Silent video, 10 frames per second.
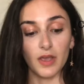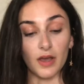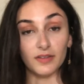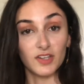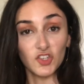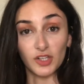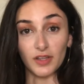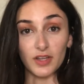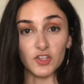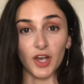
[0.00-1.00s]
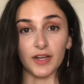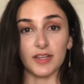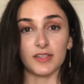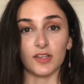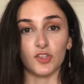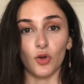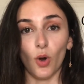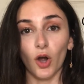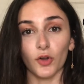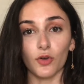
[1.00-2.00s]
Additionally, Chinese has no
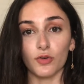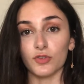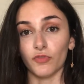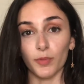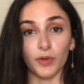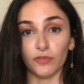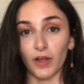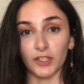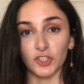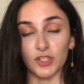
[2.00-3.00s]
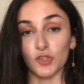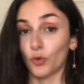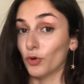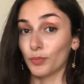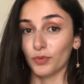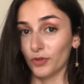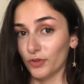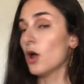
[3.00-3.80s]
articles, verb inflections, or plurals.